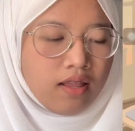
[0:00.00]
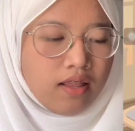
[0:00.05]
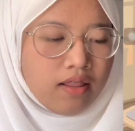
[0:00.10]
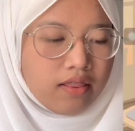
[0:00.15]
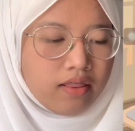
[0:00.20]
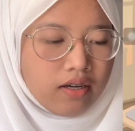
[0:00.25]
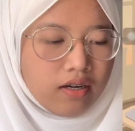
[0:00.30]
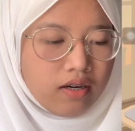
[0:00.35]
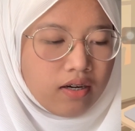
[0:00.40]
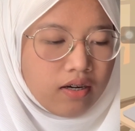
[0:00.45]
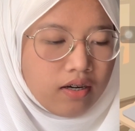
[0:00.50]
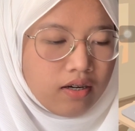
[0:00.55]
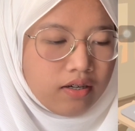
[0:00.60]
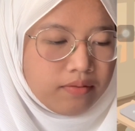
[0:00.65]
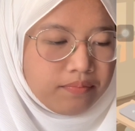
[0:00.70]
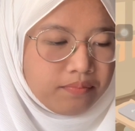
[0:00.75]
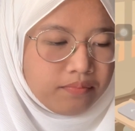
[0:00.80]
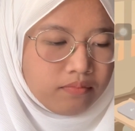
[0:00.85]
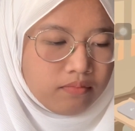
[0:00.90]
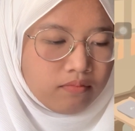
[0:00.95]
the
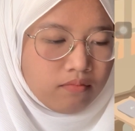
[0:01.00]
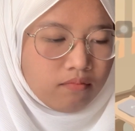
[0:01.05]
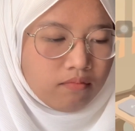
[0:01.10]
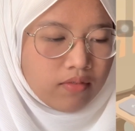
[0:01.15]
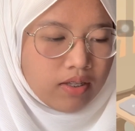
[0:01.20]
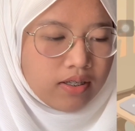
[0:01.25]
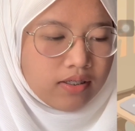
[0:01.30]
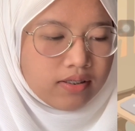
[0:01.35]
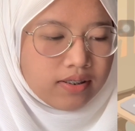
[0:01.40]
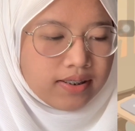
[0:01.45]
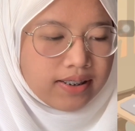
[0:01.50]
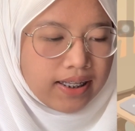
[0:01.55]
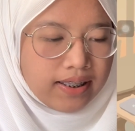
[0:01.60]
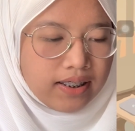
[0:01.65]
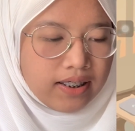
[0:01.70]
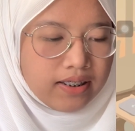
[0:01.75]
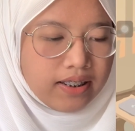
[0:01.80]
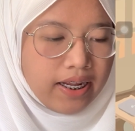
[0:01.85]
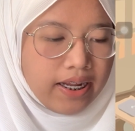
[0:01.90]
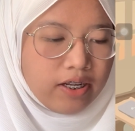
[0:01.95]

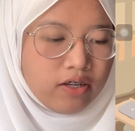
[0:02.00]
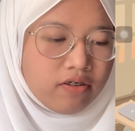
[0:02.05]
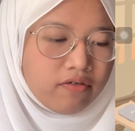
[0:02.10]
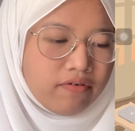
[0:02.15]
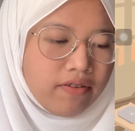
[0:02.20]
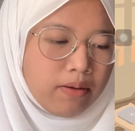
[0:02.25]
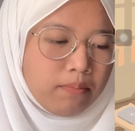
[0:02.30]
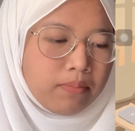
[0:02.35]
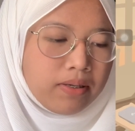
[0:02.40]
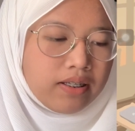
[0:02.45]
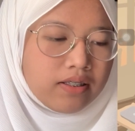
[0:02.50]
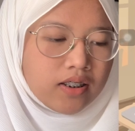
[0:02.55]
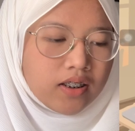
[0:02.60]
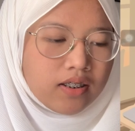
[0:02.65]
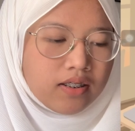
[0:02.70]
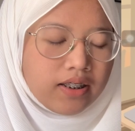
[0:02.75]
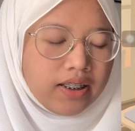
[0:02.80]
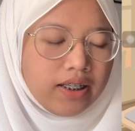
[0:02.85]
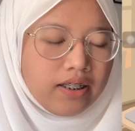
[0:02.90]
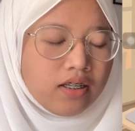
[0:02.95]
Saturday, November
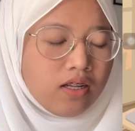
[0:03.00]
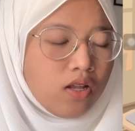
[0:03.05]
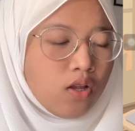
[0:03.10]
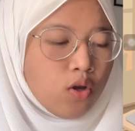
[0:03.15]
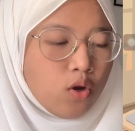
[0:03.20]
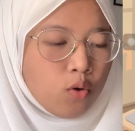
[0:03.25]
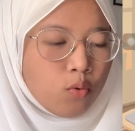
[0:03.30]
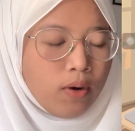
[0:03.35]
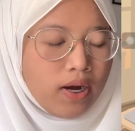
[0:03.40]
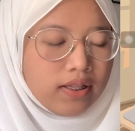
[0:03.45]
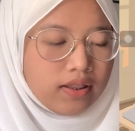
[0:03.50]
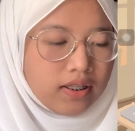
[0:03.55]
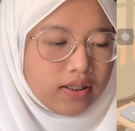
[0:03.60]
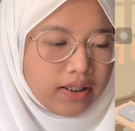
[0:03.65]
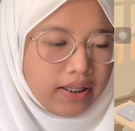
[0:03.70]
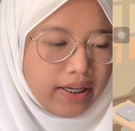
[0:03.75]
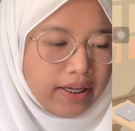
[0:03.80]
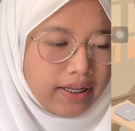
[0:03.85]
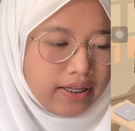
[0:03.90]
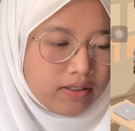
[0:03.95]
13,
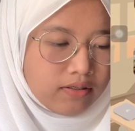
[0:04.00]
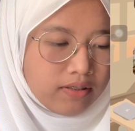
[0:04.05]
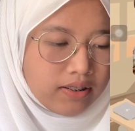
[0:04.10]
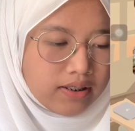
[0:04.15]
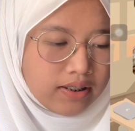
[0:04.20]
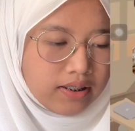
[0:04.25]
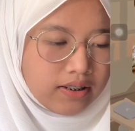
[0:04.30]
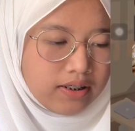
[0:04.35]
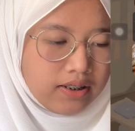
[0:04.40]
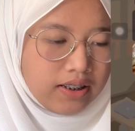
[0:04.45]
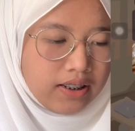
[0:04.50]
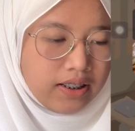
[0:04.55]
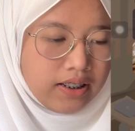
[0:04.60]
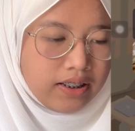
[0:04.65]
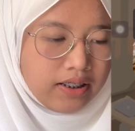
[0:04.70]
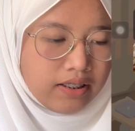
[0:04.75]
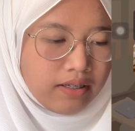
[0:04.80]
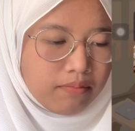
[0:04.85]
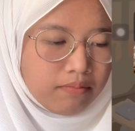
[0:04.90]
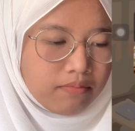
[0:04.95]
1:38, as you guys can
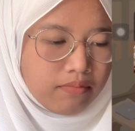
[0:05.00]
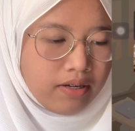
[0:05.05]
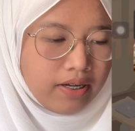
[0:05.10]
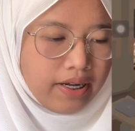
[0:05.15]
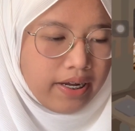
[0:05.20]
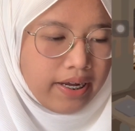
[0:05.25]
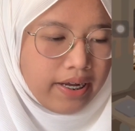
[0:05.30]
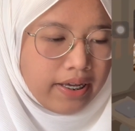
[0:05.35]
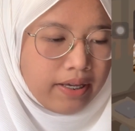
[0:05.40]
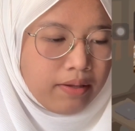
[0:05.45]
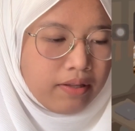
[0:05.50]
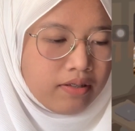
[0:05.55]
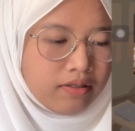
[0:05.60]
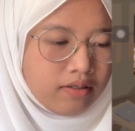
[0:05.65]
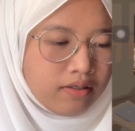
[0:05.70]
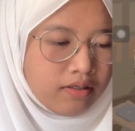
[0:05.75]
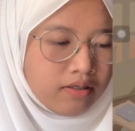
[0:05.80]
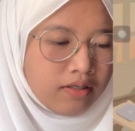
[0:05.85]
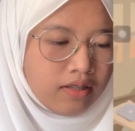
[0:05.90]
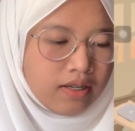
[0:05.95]
see. Yup, I
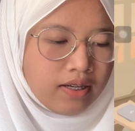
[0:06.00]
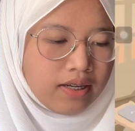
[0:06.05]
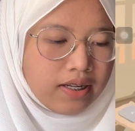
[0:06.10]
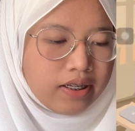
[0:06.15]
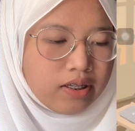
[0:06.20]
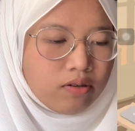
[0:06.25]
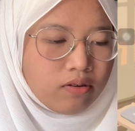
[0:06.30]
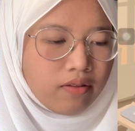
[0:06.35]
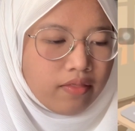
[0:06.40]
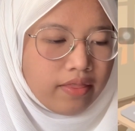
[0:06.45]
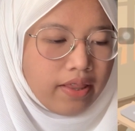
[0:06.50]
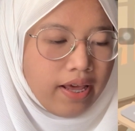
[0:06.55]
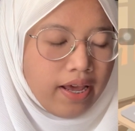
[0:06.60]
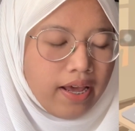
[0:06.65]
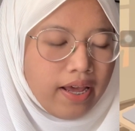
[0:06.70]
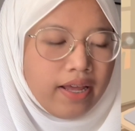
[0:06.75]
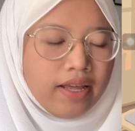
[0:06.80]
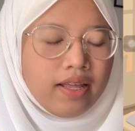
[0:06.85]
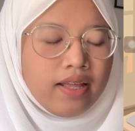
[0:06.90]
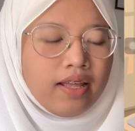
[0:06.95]
click on
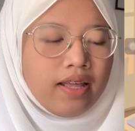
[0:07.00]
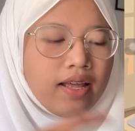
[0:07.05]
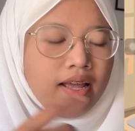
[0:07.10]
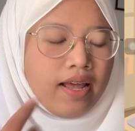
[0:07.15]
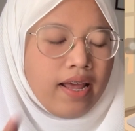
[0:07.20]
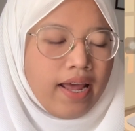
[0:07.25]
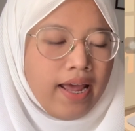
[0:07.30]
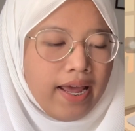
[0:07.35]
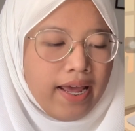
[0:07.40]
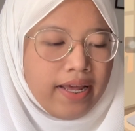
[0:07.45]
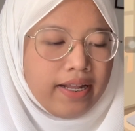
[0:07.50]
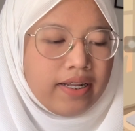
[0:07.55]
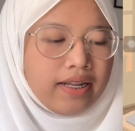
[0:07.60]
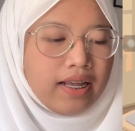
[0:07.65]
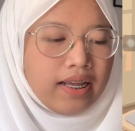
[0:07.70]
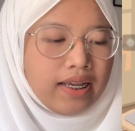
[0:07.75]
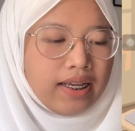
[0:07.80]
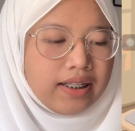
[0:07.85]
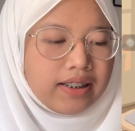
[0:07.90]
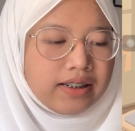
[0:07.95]
there,
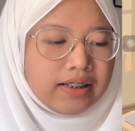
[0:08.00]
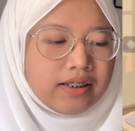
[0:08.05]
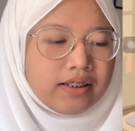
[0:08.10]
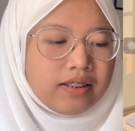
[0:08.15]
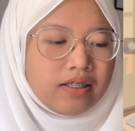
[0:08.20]
and it's